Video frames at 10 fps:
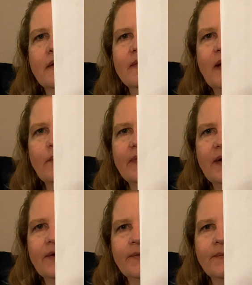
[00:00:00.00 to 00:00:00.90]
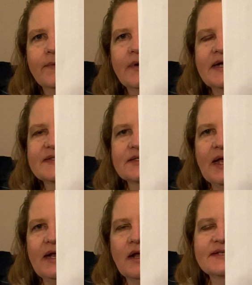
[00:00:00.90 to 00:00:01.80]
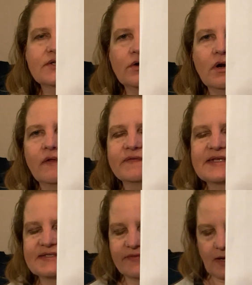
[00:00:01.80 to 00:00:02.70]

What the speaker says: That one there. I started all of these in the